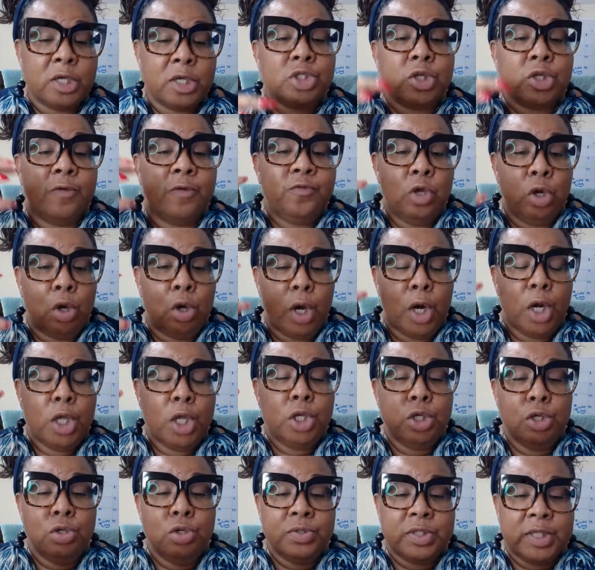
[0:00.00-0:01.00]
So if you're going to
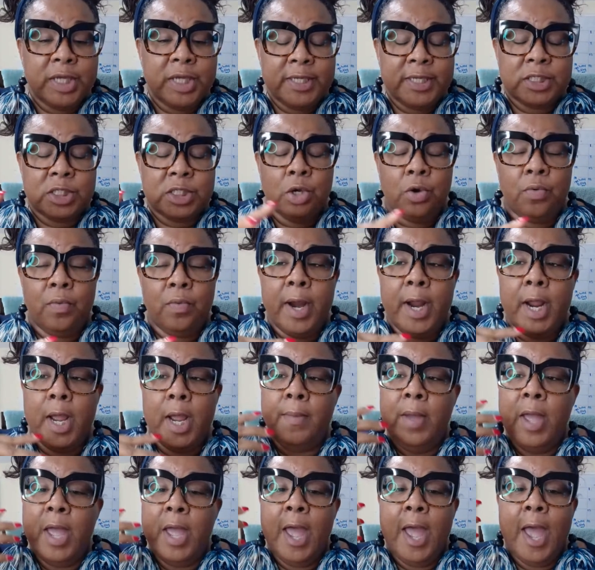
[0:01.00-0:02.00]
use Instagram,
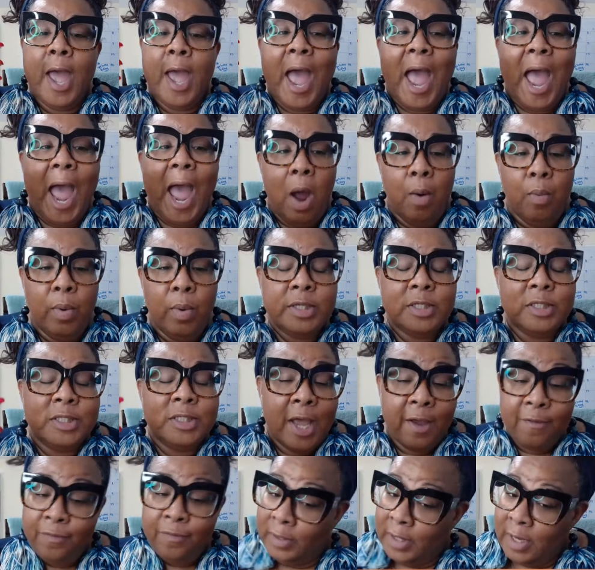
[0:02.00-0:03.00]
I would
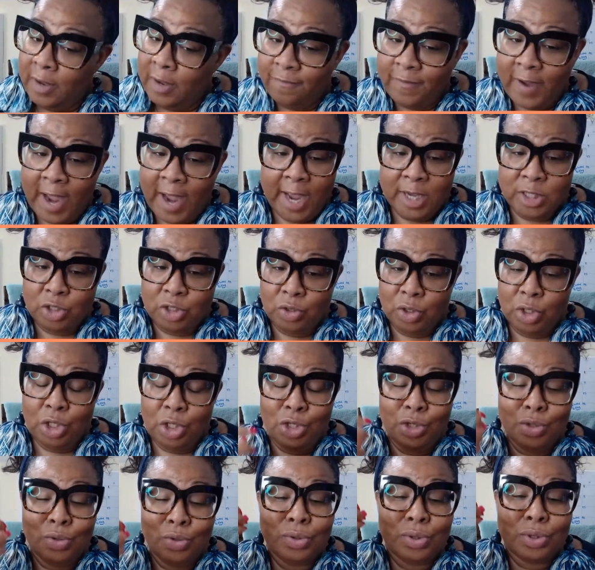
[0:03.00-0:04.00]
definitely advise you to
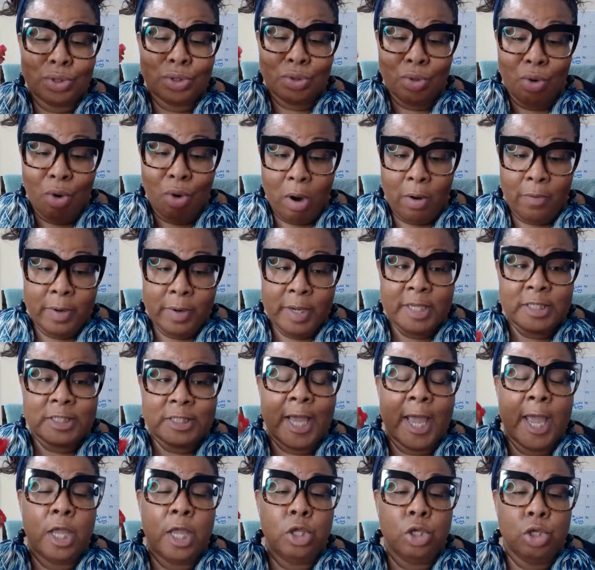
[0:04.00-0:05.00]
use stories
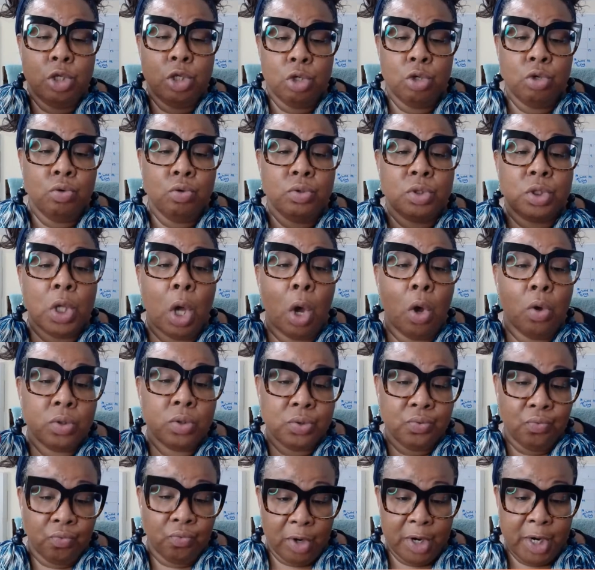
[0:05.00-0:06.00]
and use those
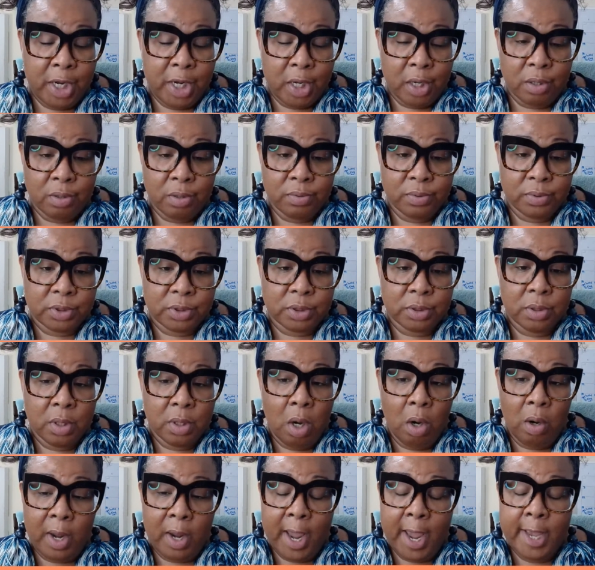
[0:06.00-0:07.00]
reels.
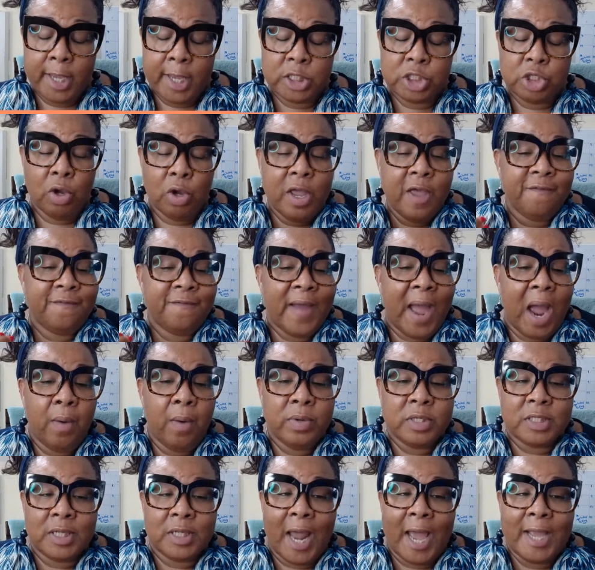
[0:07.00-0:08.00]
Okay, so if I
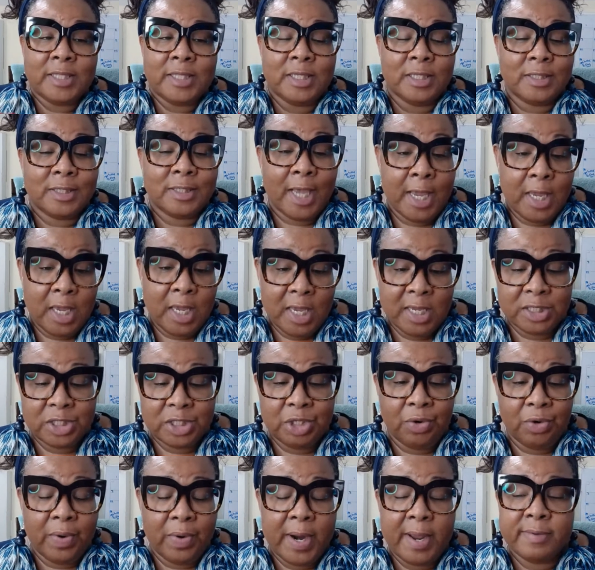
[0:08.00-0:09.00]
was like to take
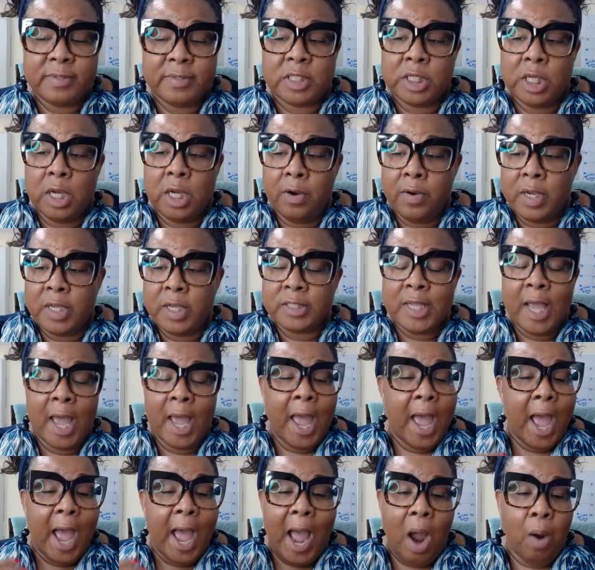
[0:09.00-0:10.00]
Instagram serious,
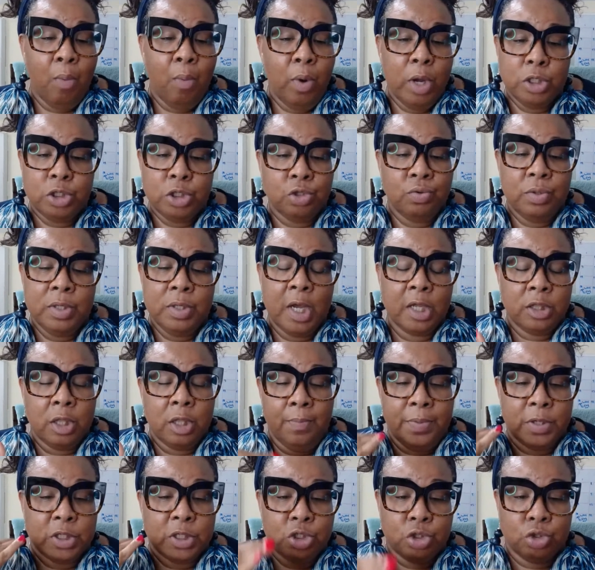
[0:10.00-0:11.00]
I wouldn't do nothing
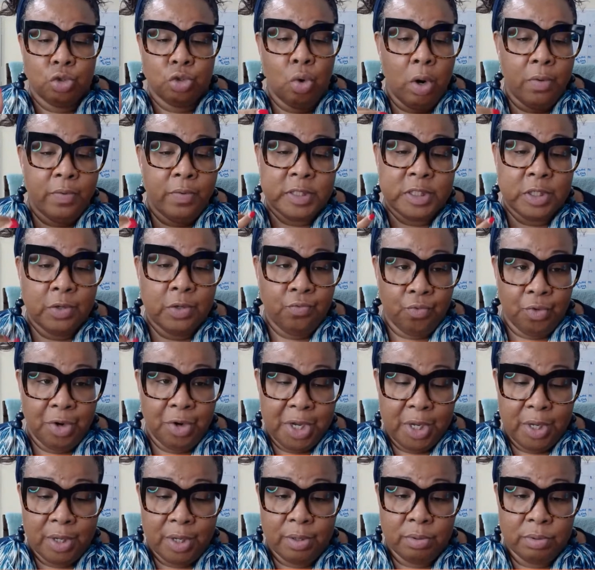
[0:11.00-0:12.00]
but stories and
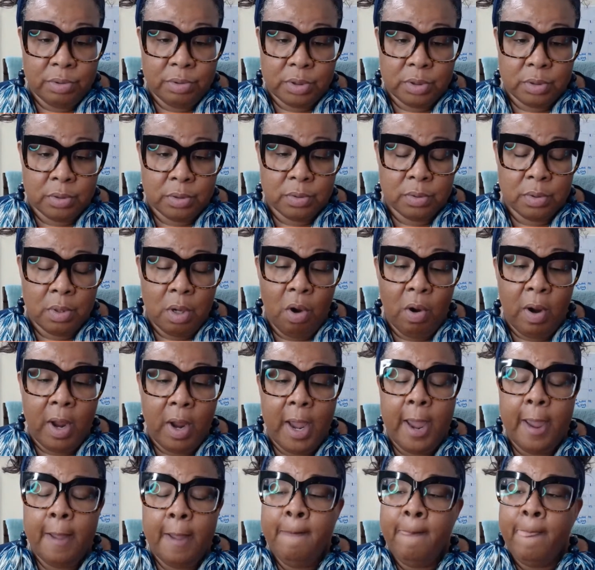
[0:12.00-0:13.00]
reels.
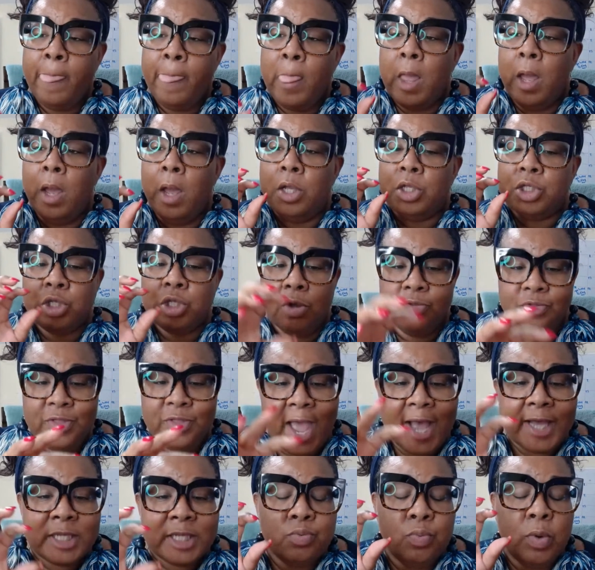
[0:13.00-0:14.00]
Okay, so
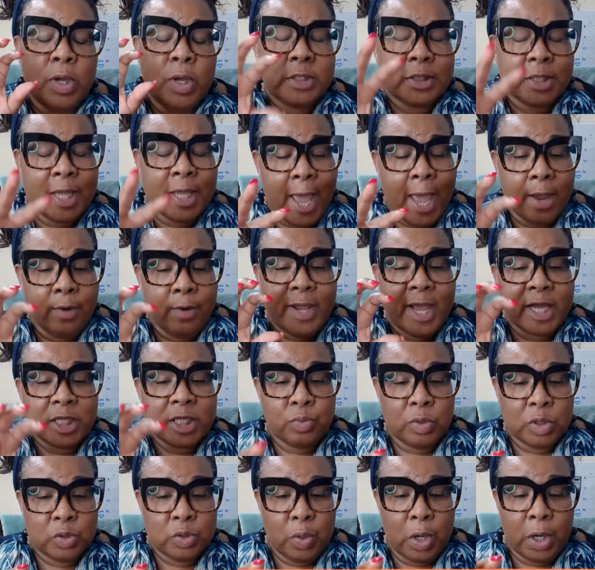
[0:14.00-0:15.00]
that's
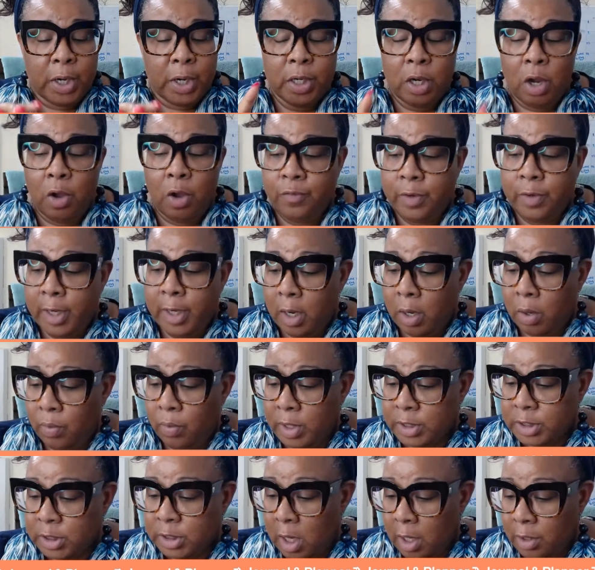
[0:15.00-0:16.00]
what's working over there.
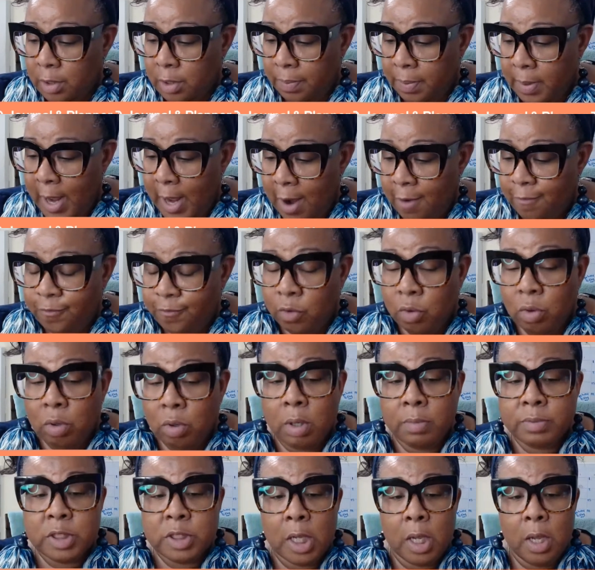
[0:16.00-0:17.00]
What's other
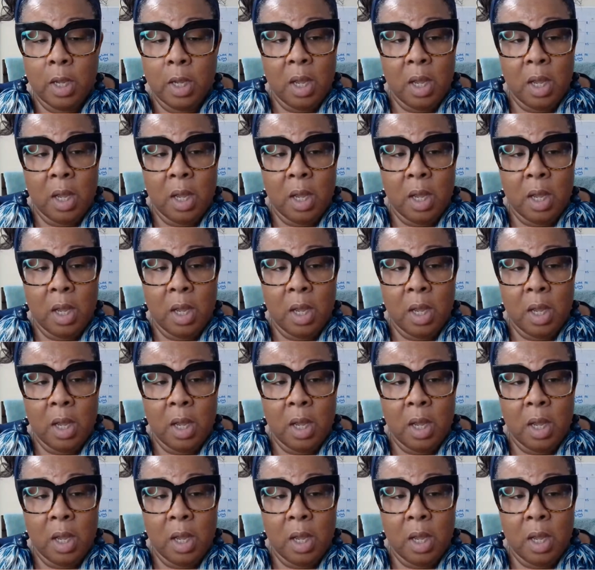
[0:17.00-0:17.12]
platforms?